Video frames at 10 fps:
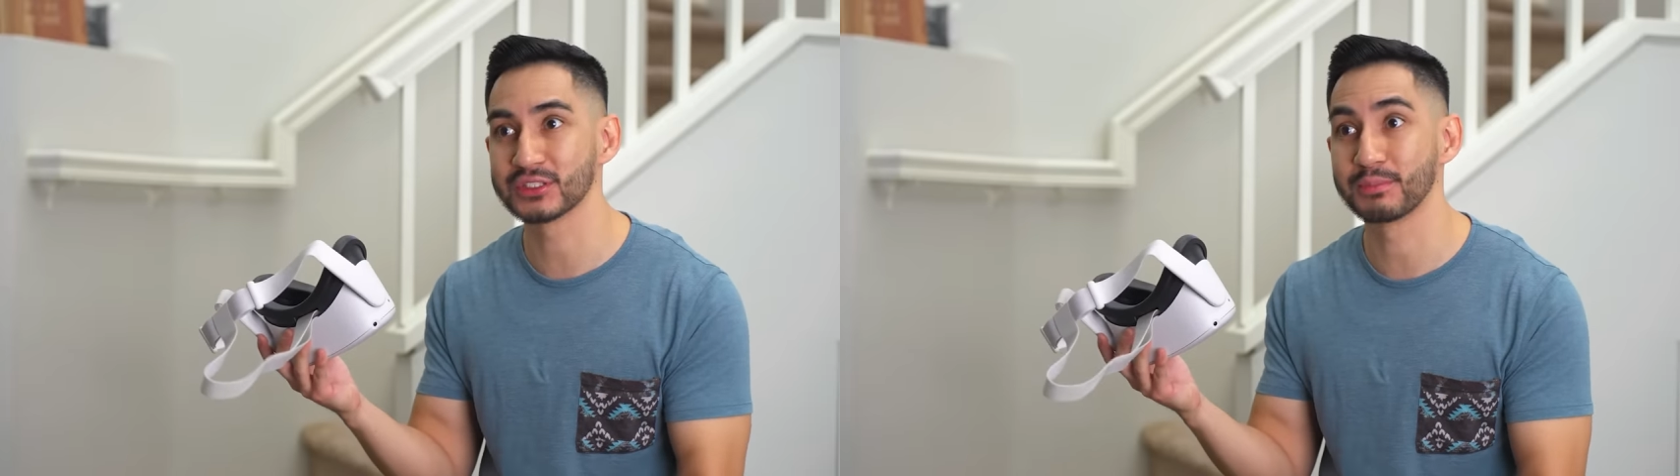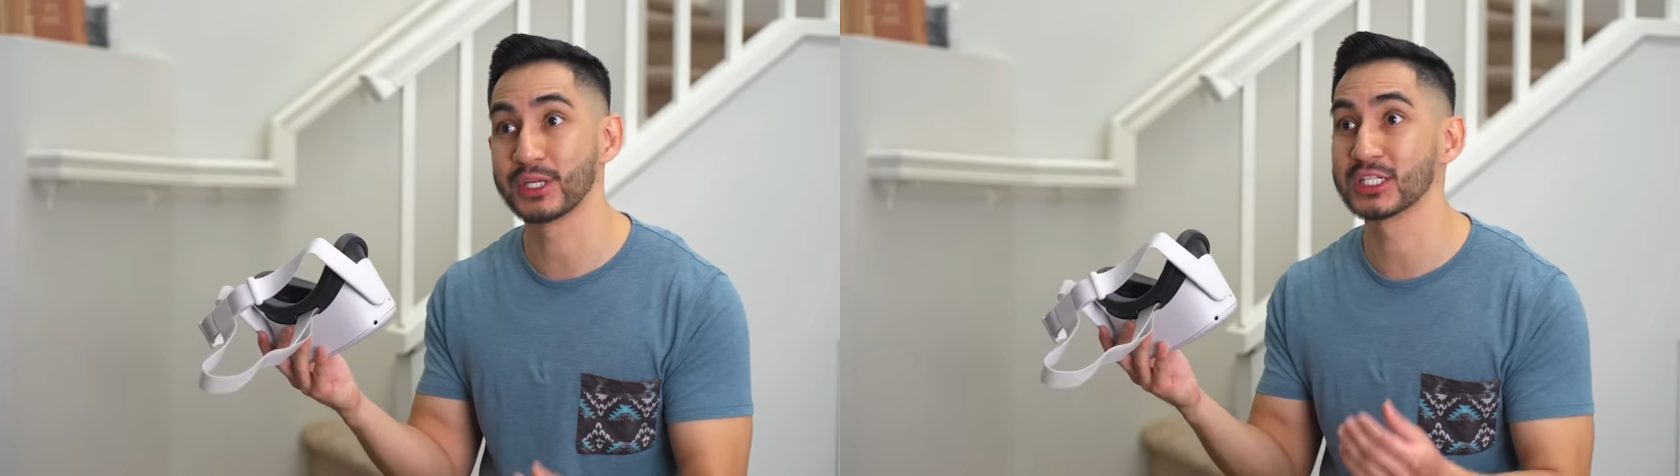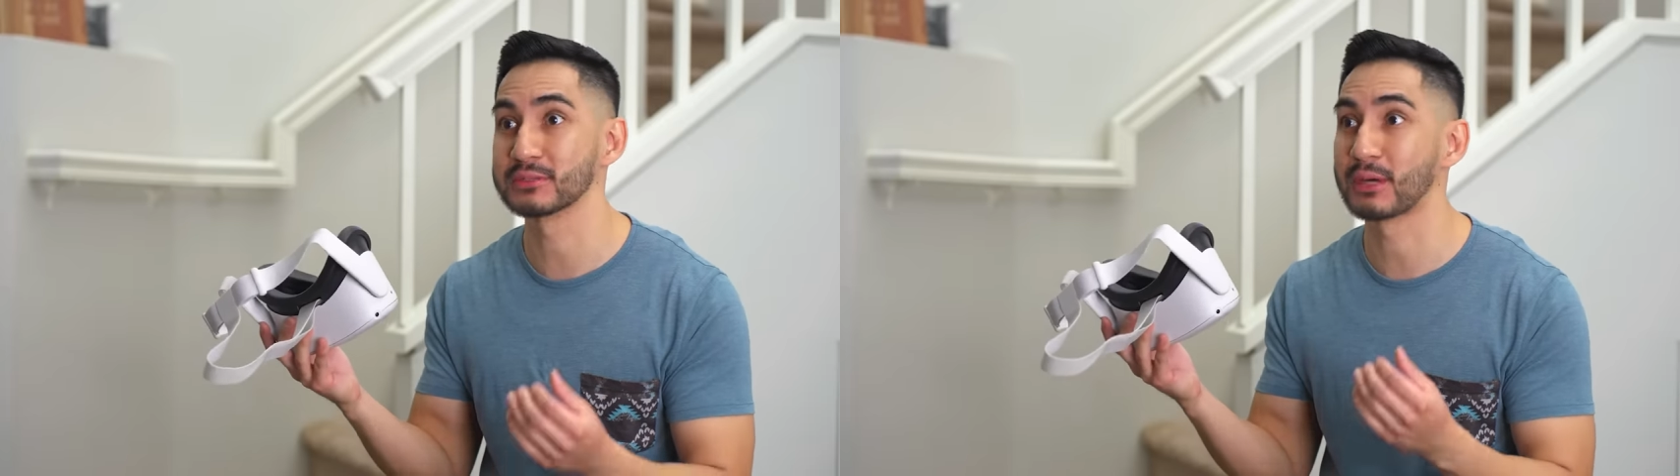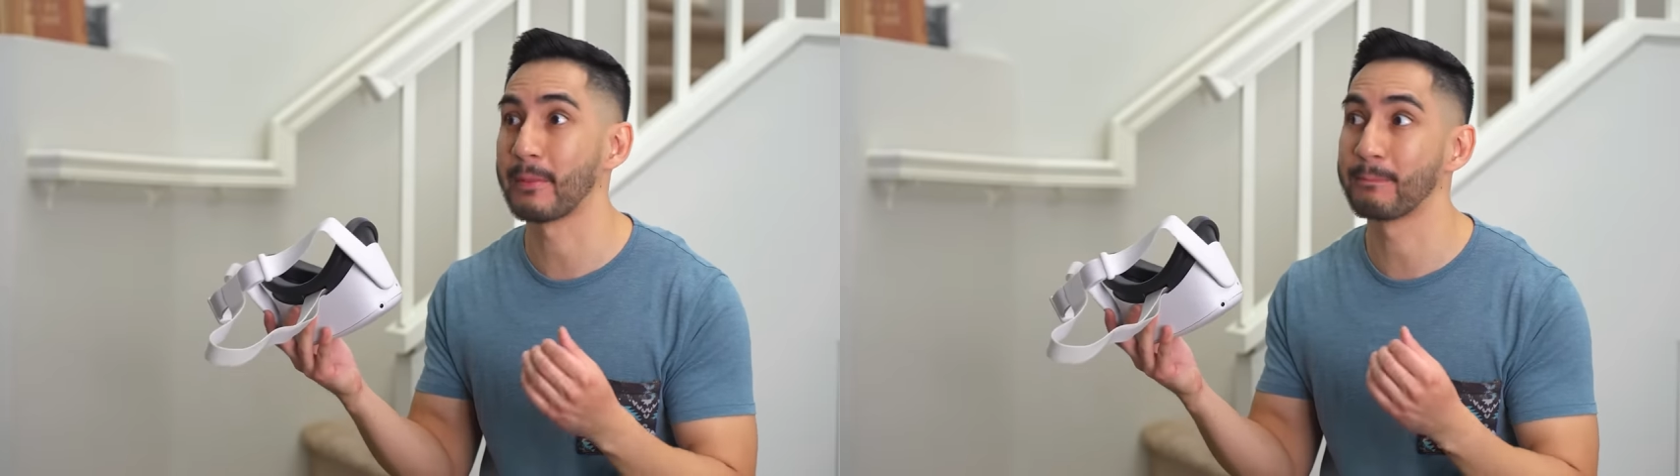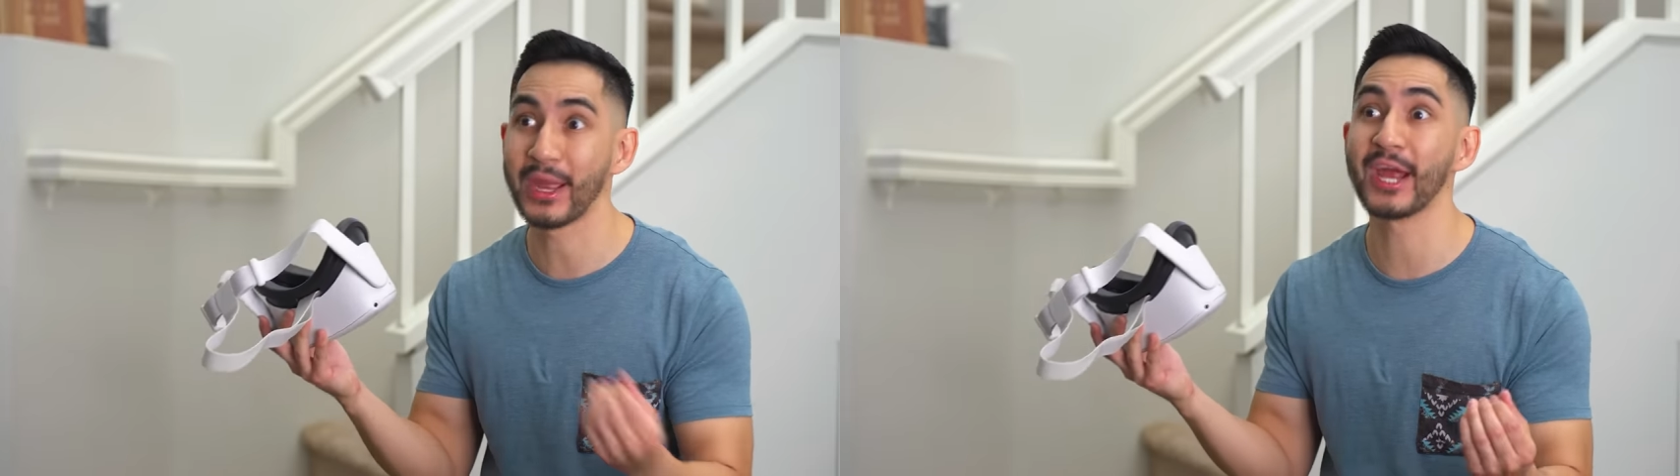because my
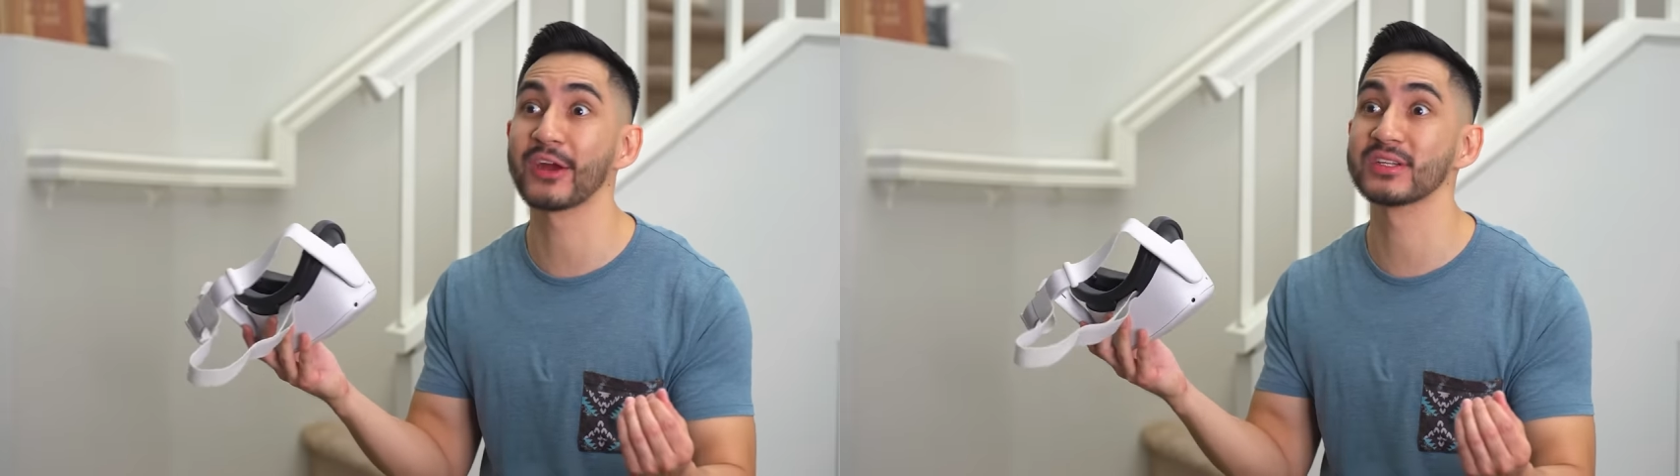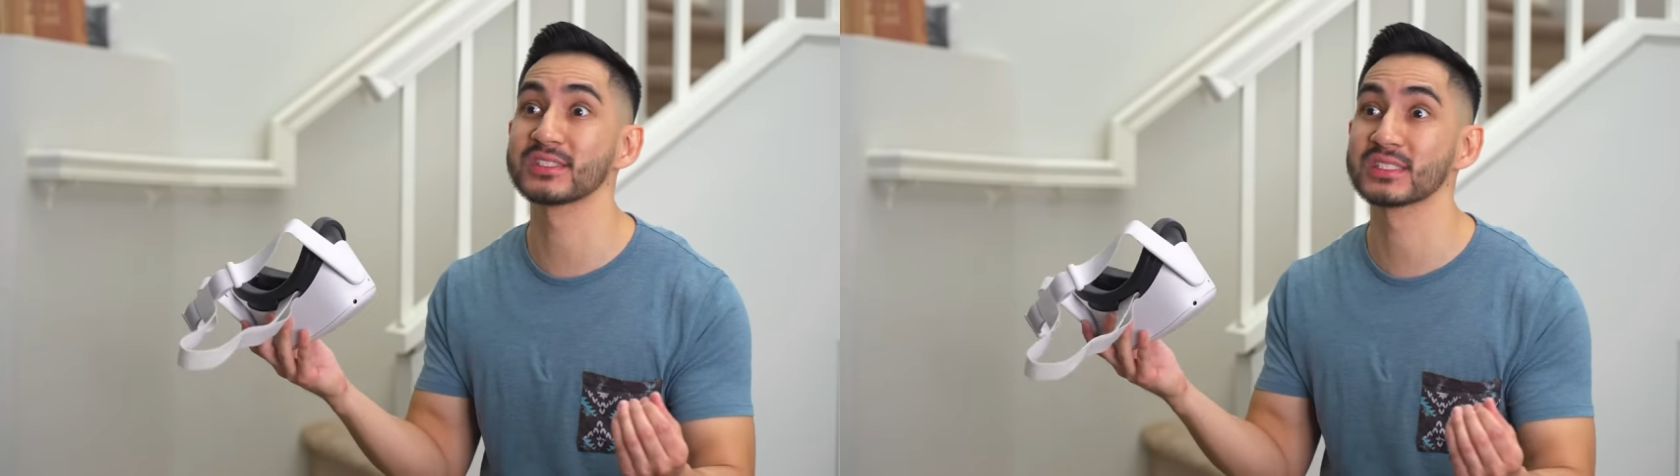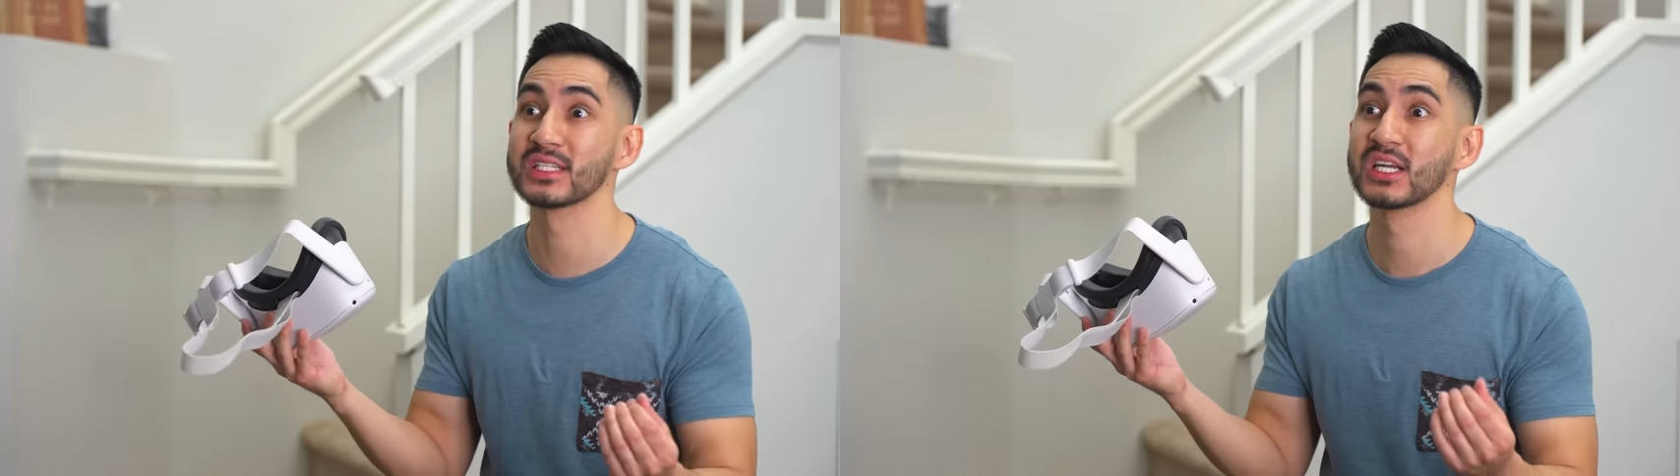parents